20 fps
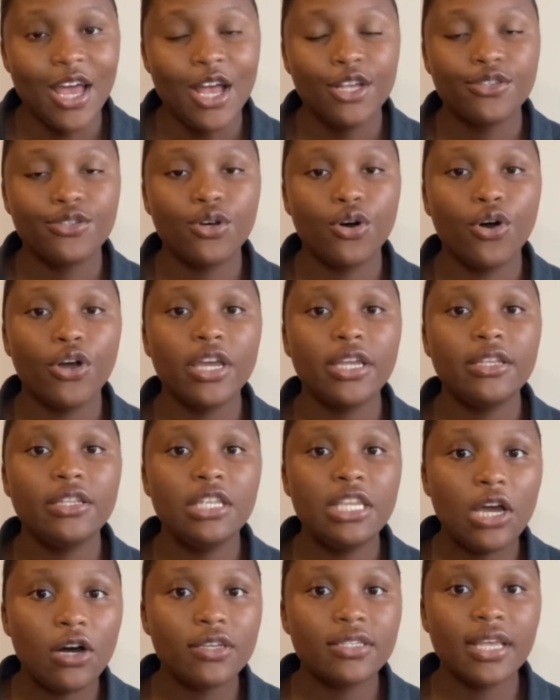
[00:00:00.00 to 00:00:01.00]
So it
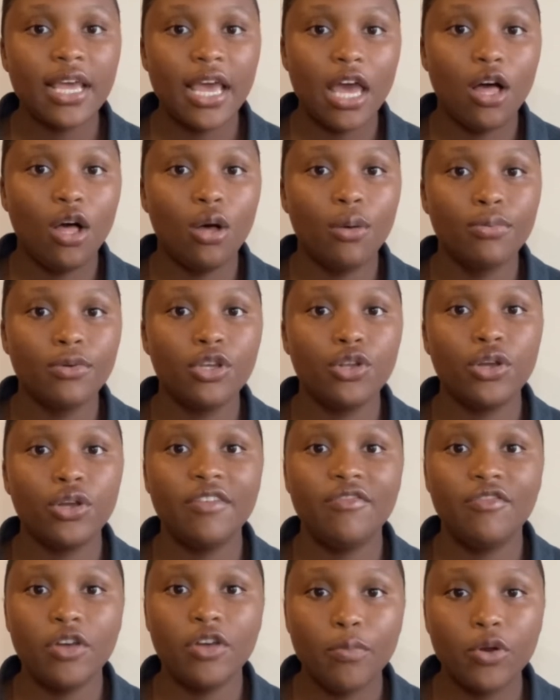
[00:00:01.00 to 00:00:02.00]
does help,
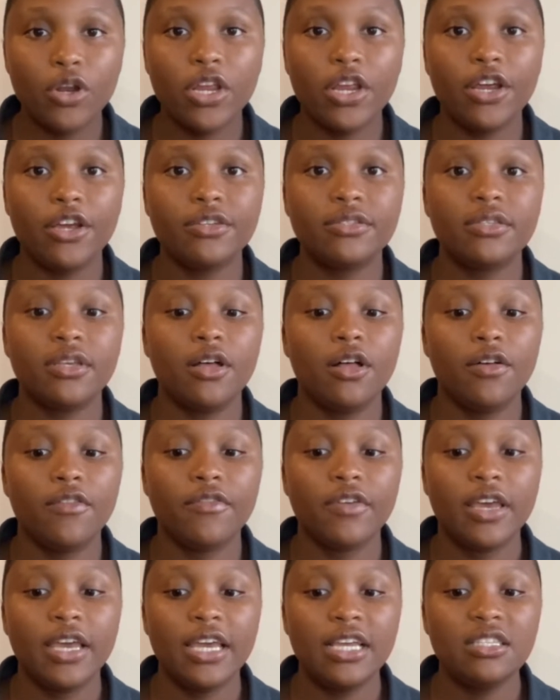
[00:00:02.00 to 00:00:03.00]
if you're putting yourself
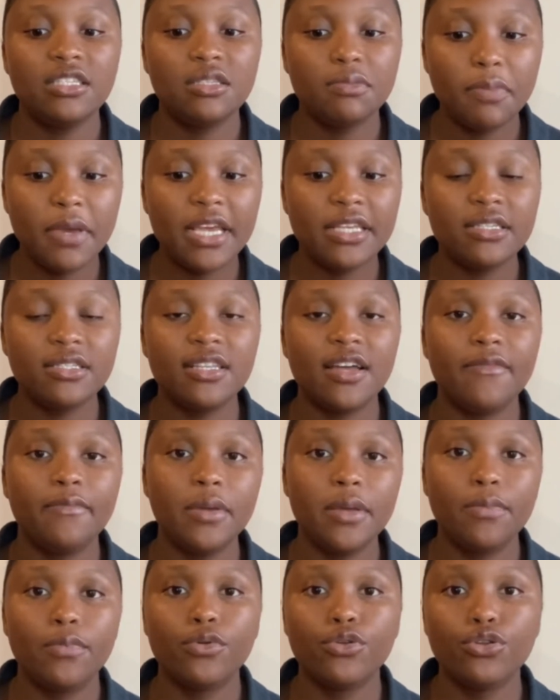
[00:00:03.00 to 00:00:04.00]
in spaces that
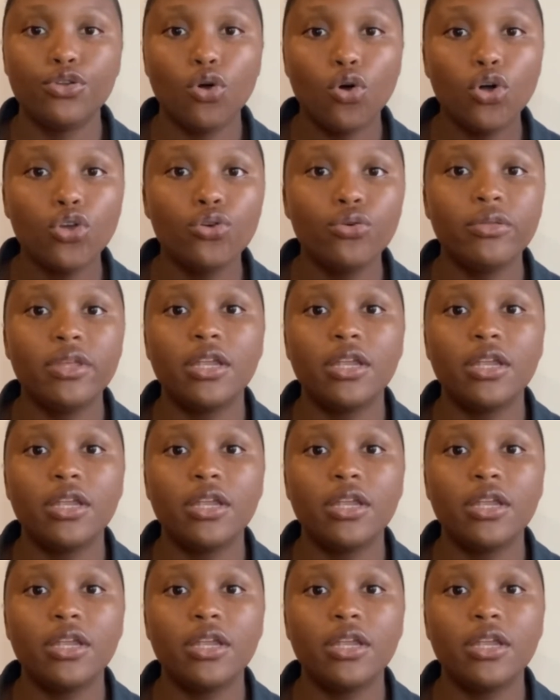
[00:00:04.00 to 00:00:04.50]
people know you,